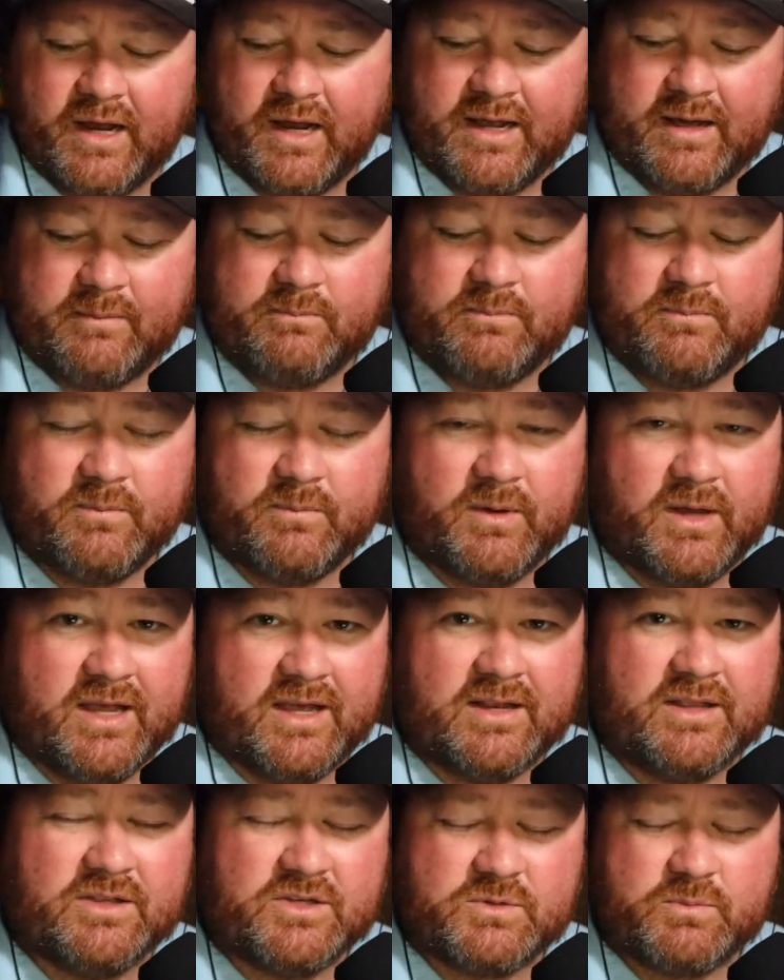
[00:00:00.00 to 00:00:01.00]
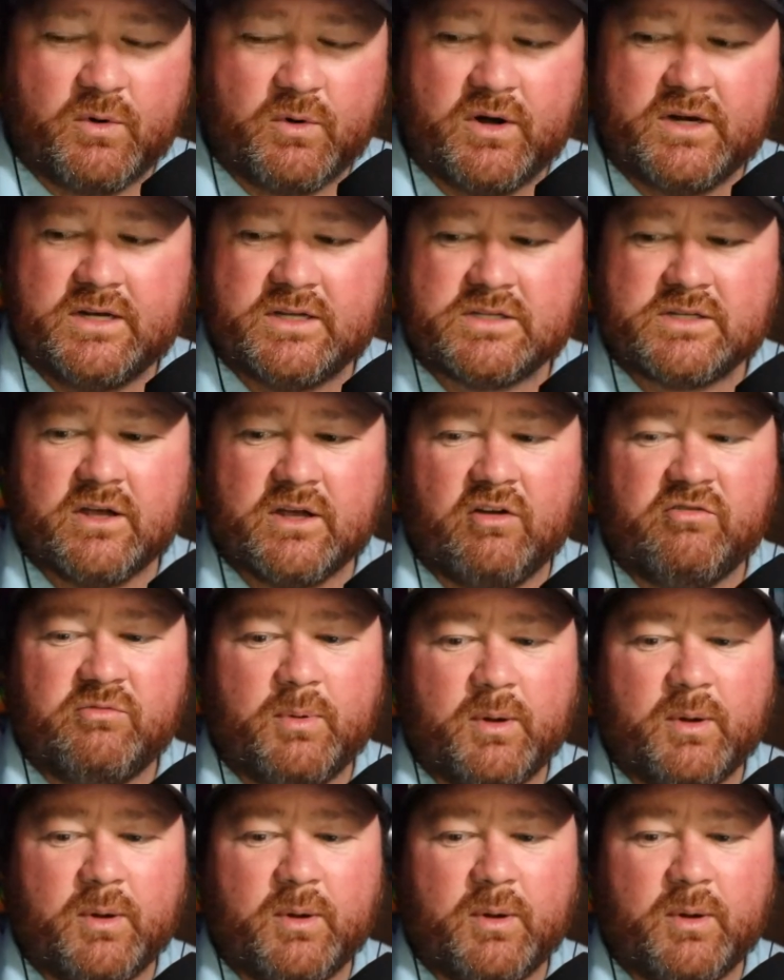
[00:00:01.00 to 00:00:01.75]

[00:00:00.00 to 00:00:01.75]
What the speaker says: I am in the sport of disc golf.